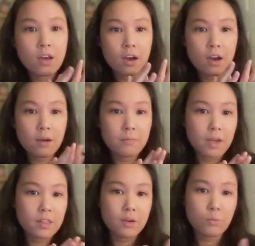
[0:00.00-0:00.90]
Um,
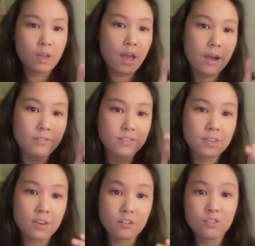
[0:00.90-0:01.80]
and then we have
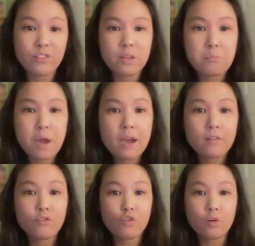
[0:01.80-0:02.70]
CEO's feedback
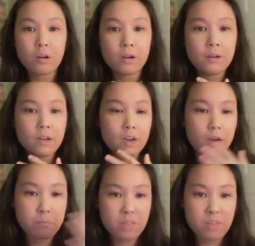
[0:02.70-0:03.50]
for um,